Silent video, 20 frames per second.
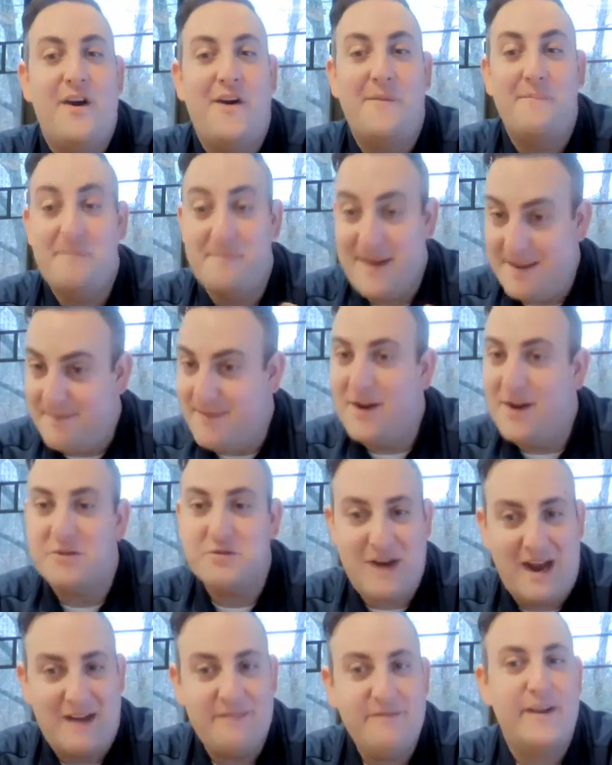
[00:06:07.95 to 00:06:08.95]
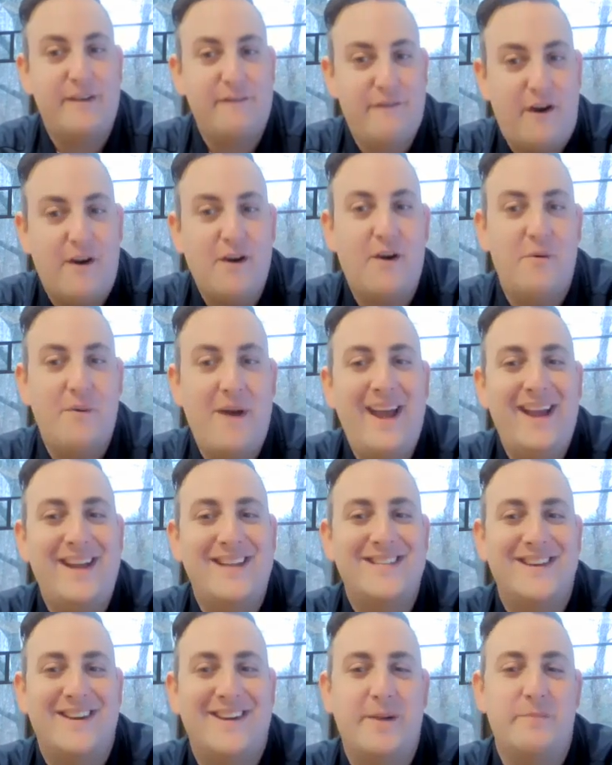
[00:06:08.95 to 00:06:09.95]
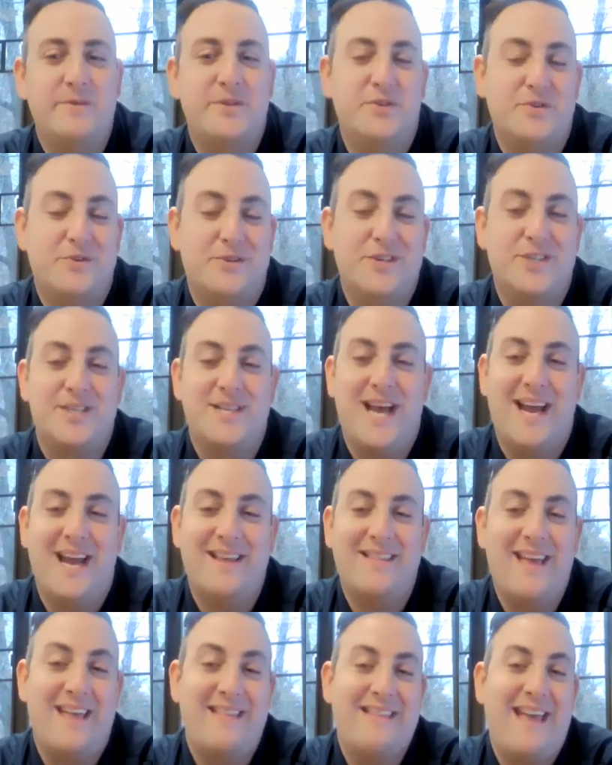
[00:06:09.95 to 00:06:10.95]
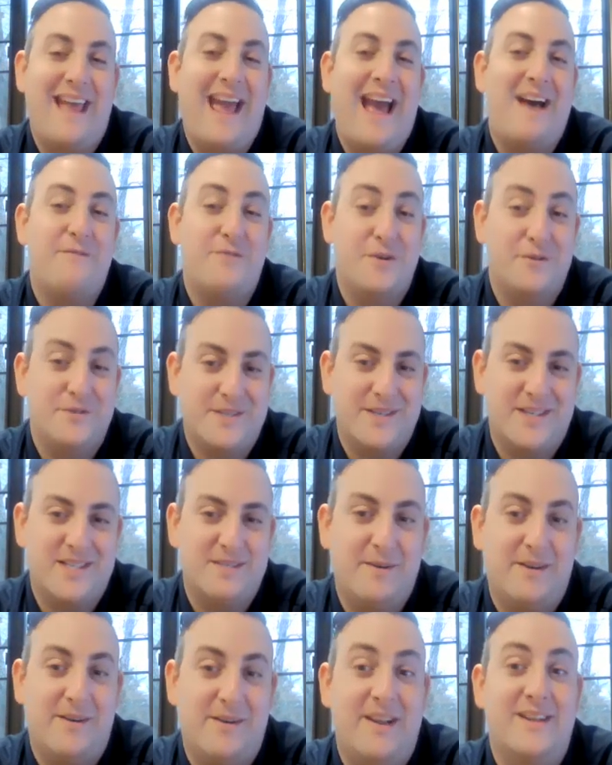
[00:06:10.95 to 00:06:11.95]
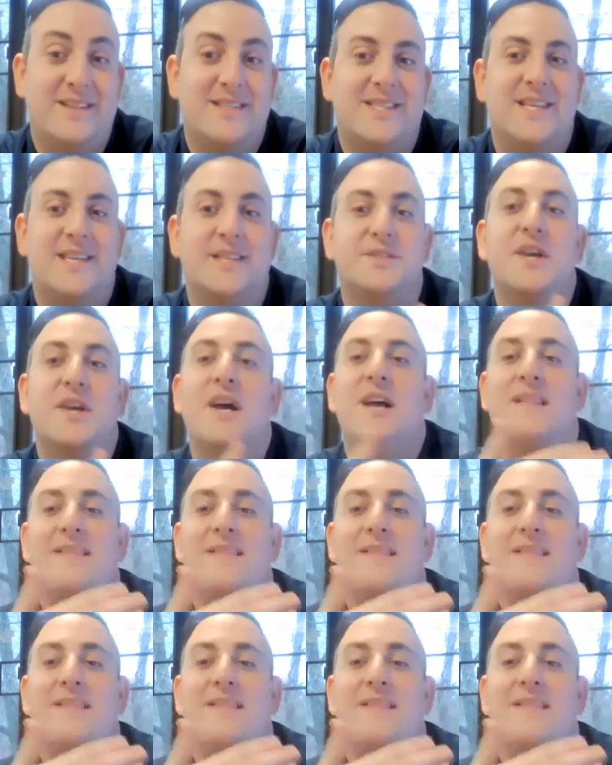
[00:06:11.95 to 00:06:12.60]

maybe are traveling far away to come to Georgia Tech, they have those experiences.